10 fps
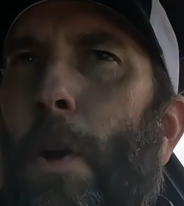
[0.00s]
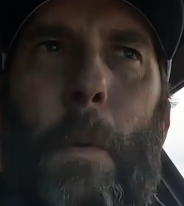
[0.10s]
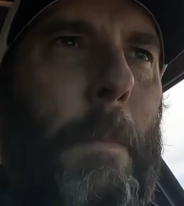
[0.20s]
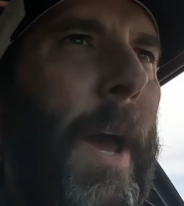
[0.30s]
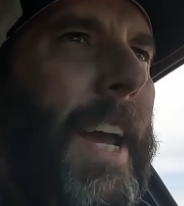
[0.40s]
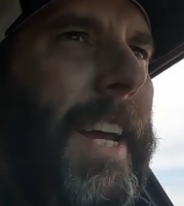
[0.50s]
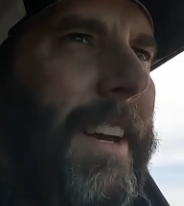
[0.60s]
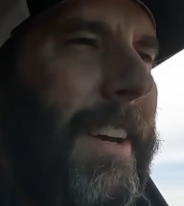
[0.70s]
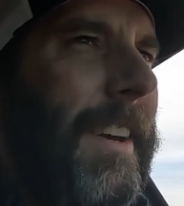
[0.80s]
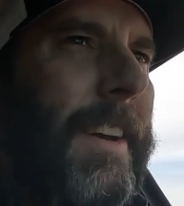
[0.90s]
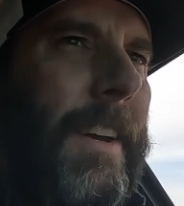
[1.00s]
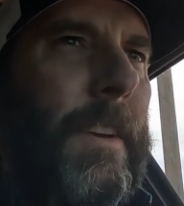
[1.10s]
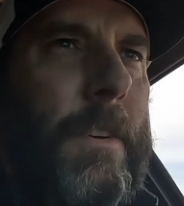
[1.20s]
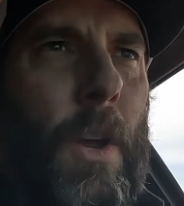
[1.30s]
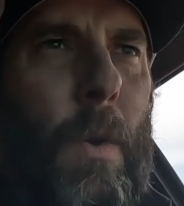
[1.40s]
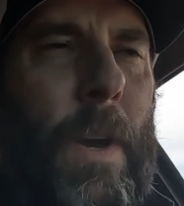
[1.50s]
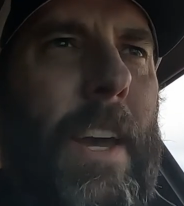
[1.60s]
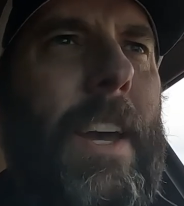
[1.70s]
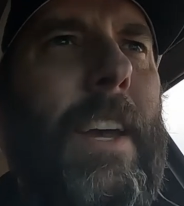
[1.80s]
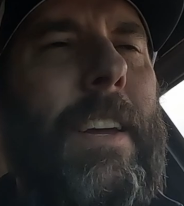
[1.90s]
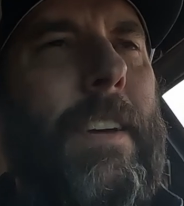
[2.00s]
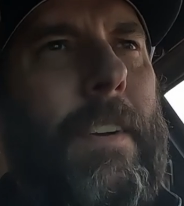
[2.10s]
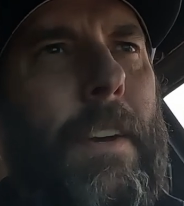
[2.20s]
no paint, no hit,